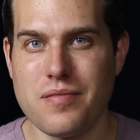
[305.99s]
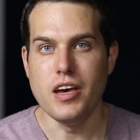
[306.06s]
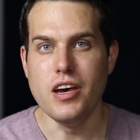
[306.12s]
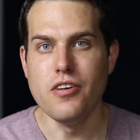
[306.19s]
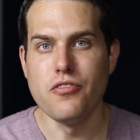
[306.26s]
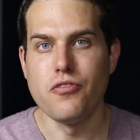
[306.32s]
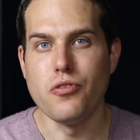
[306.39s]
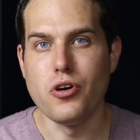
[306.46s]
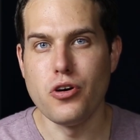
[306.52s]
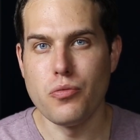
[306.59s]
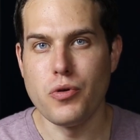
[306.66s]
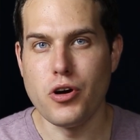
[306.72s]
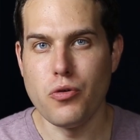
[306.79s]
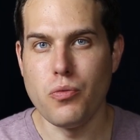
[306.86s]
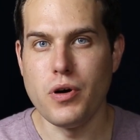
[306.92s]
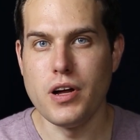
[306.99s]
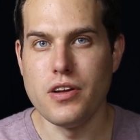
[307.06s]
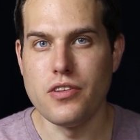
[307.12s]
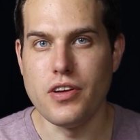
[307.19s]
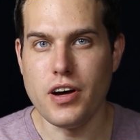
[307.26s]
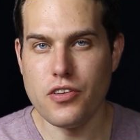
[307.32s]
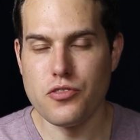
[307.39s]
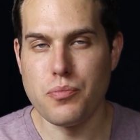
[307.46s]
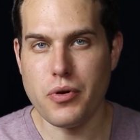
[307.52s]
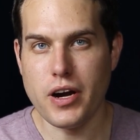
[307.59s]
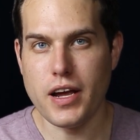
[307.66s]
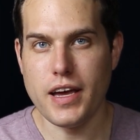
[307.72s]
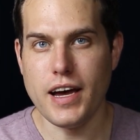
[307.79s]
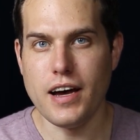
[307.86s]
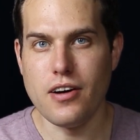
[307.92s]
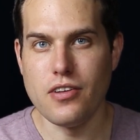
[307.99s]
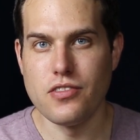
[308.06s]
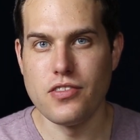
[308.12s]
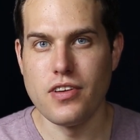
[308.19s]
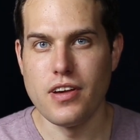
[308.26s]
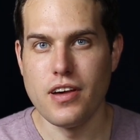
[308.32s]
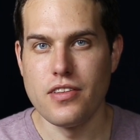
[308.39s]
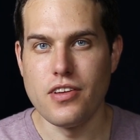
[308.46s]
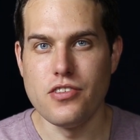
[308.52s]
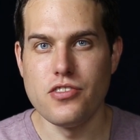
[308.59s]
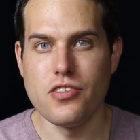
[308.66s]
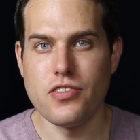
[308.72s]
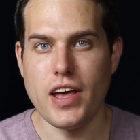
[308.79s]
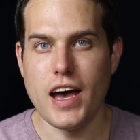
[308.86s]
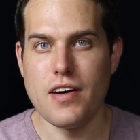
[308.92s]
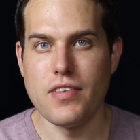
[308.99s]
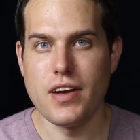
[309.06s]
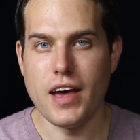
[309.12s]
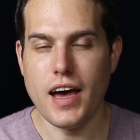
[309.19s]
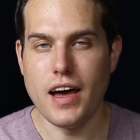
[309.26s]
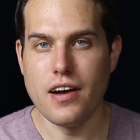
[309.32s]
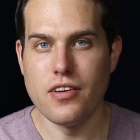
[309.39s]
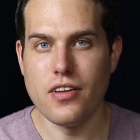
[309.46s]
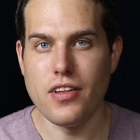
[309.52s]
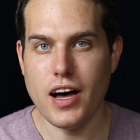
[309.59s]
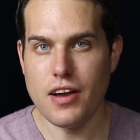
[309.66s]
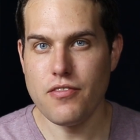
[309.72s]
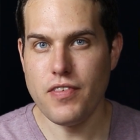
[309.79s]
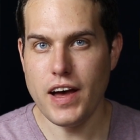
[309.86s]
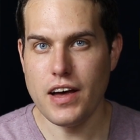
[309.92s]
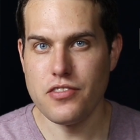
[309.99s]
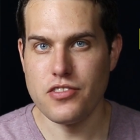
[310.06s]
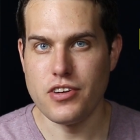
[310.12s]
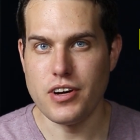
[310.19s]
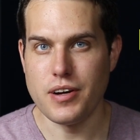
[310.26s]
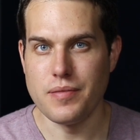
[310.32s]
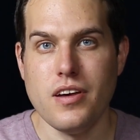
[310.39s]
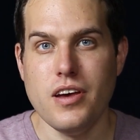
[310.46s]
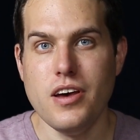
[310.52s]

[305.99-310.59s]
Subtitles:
If World War I does break out, then just have it end a lot faster.